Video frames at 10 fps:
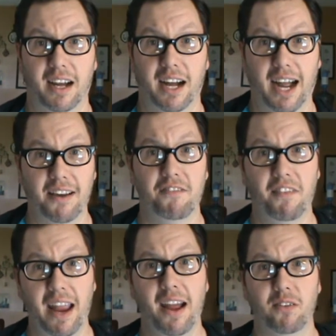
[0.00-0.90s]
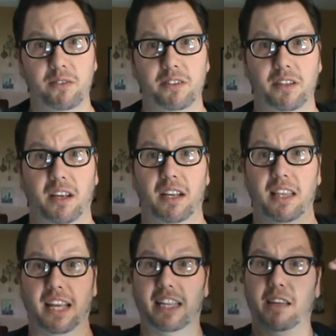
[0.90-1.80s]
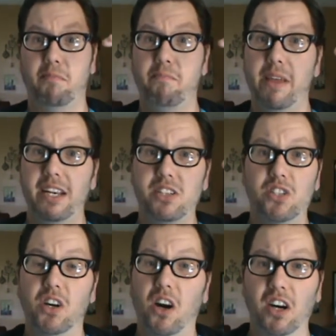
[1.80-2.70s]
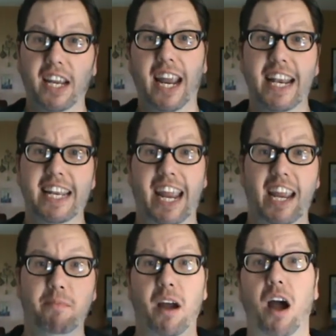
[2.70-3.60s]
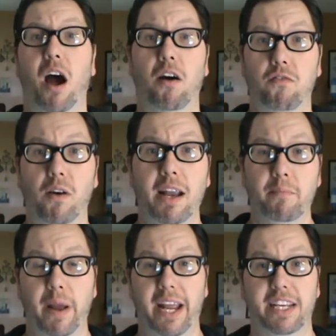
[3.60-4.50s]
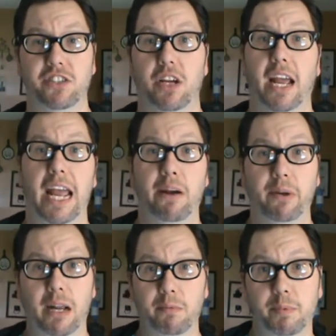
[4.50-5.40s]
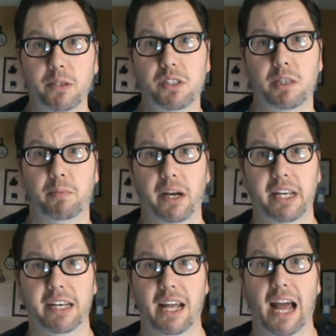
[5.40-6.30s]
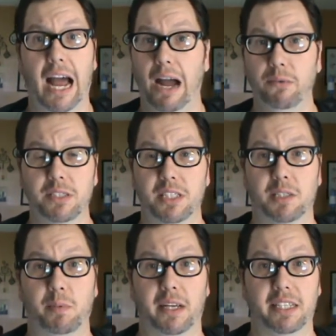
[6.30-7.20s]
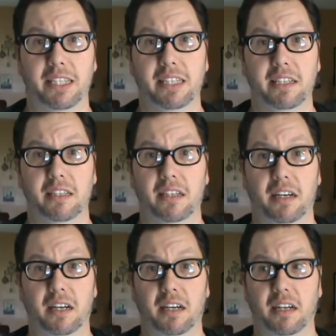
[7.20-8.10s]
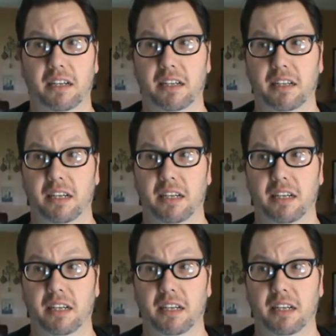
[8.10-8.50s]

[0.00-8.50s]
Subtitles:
I found like the miniature arcade game of Rampage, and when I pushed the button, I was expecting not